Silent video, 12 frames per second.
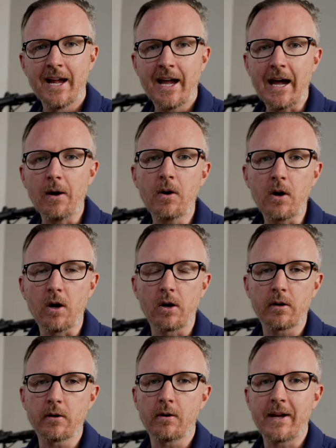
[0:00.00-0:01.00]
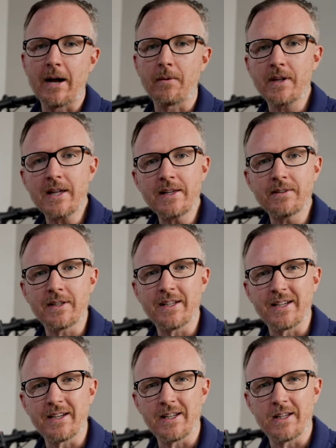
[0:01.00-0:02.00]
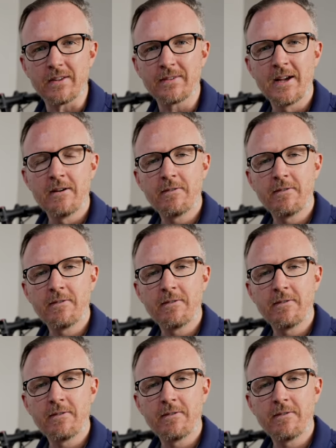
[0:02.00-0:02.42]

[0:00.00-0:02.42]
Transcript: how hard or how easy it is